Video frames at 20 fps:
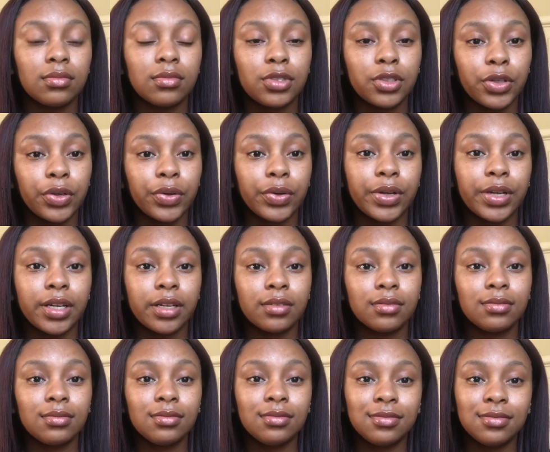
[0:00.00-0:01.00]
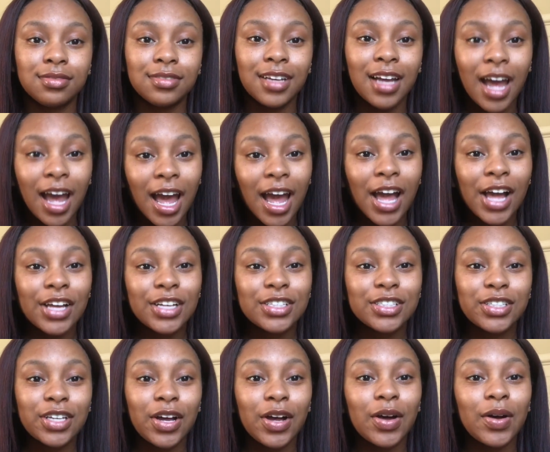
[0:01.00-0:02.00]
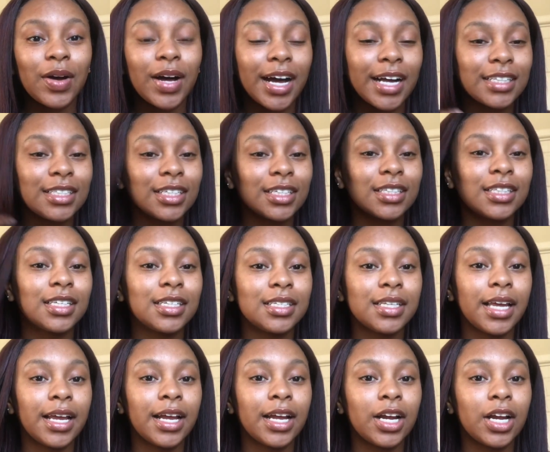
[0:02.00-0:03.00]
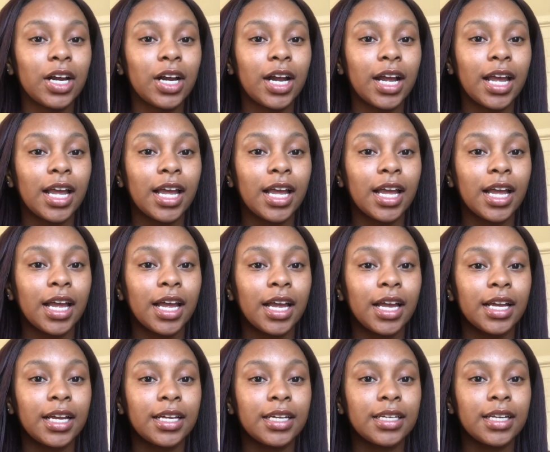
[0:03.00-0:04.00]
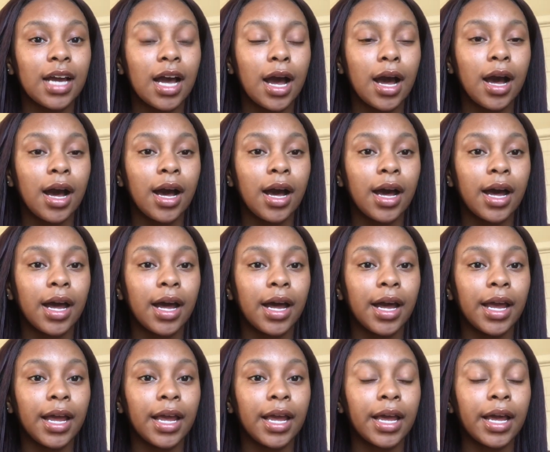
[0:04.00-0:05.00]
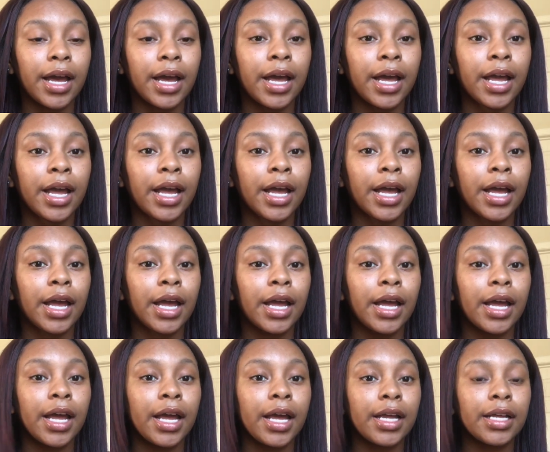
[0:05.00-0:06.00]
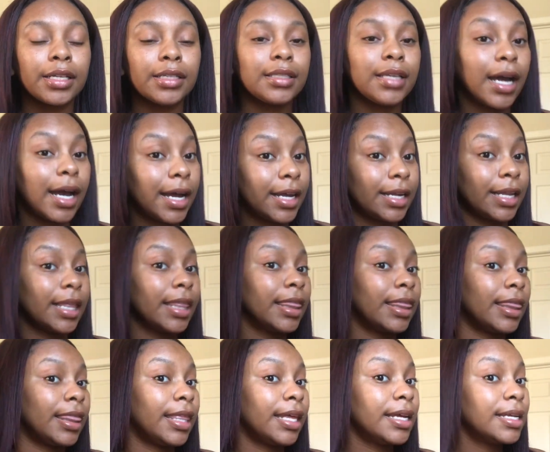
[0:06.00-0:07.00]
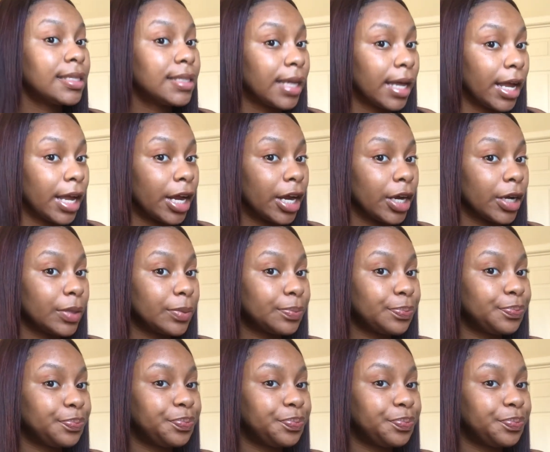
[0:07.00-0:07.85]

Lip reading: Screw it. So I took this hair and I dyed this hair.